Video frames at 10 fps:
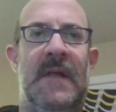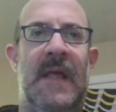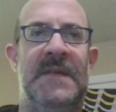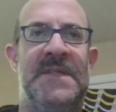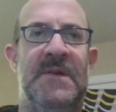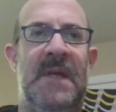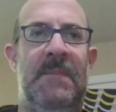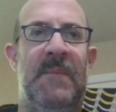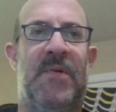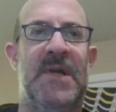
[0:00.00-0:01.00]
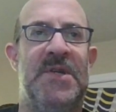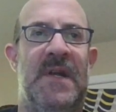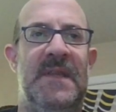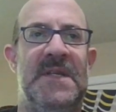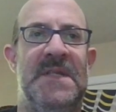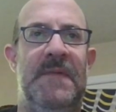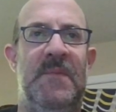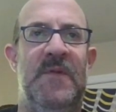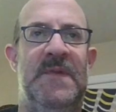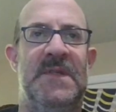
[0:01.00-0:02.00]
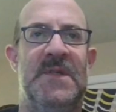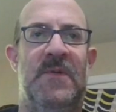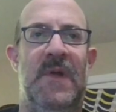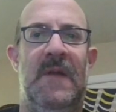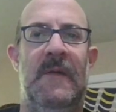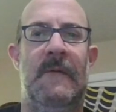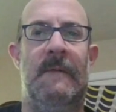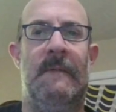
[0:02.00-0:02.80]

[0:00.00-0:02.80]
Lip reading: And still keeping pressure on this if he moves his queen.